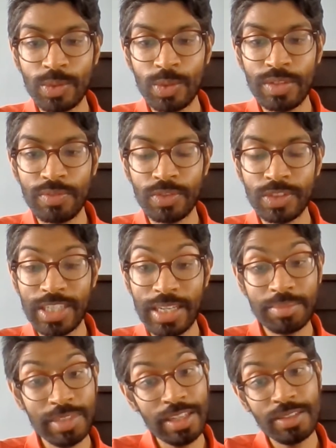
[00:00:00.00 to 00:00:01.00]
different
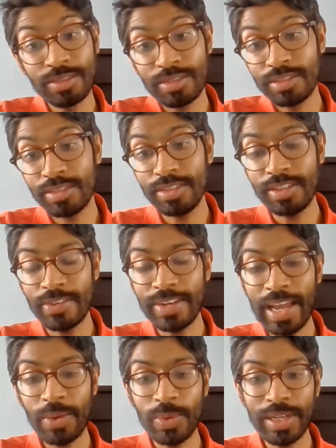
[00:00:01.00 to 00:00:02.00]
teams, and
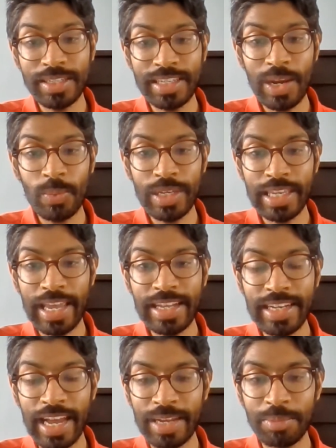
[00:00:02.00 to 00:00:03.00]
now we're
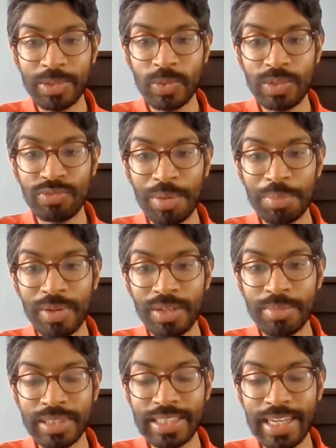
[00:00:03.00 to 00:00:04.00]
getting that between Red Bull
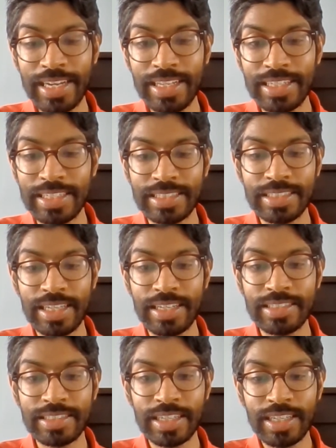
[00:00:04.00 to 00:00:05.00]
and Mercedes.
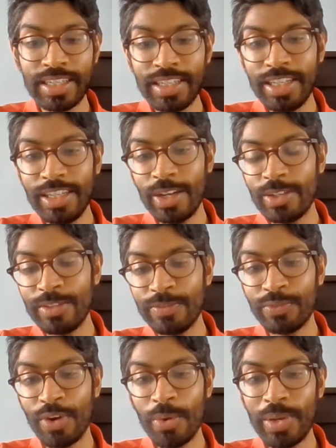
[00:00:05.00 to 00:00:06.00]
And you
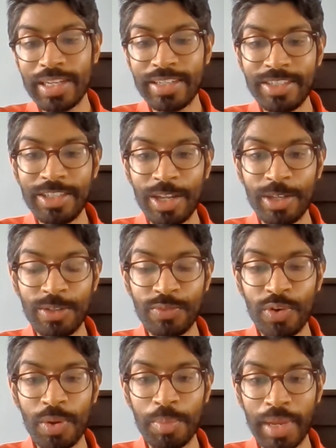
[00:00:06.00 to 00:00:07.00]
throw in
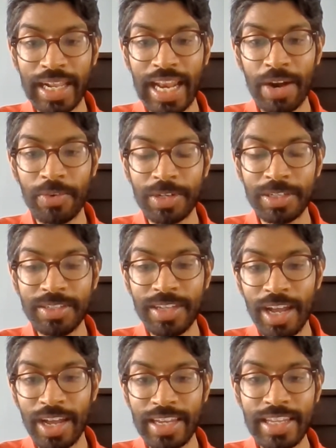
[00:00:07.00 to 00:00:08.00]
McLaren
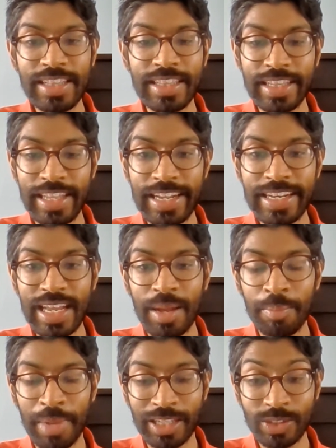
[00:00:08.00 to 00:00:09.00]
in that
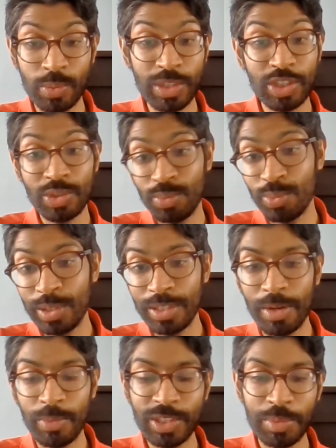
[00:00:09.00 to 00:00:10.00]
battle, which
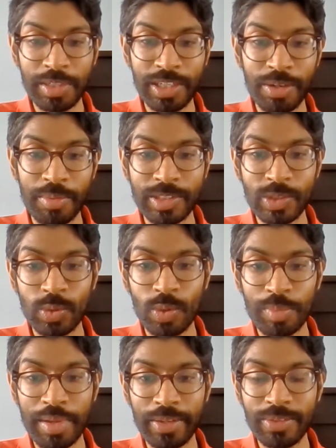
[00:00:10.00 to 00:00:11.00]
I'm going to come on to
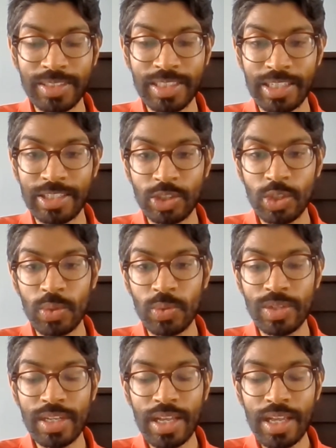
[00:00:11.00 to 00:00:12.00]
talk about soon.